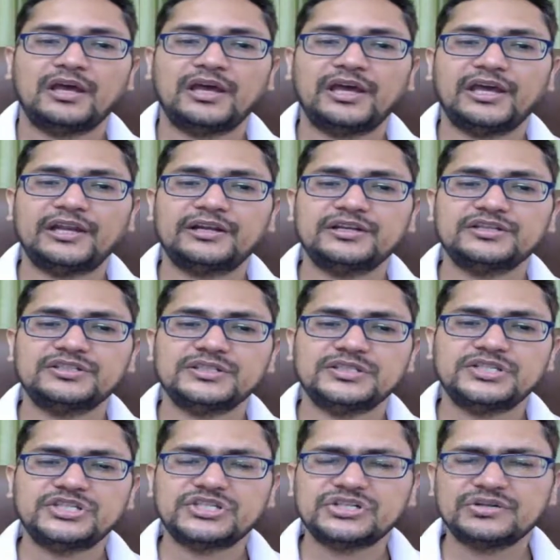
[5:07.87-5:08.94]
and it's a
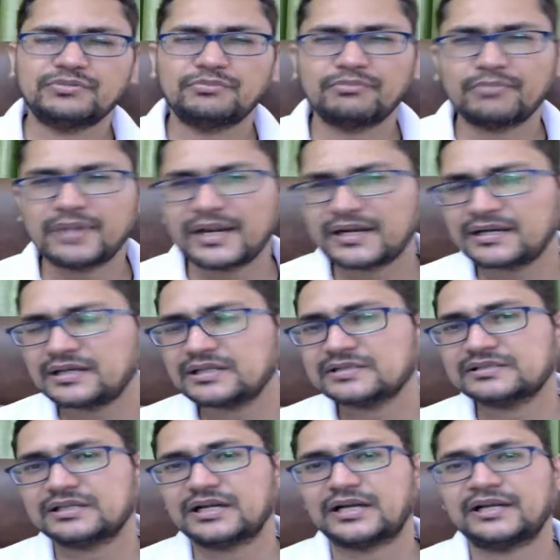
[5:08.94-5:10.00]

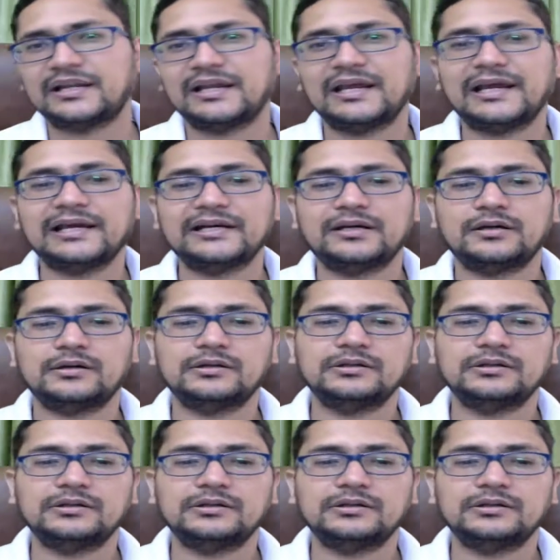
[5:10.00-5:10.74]
tremendous attack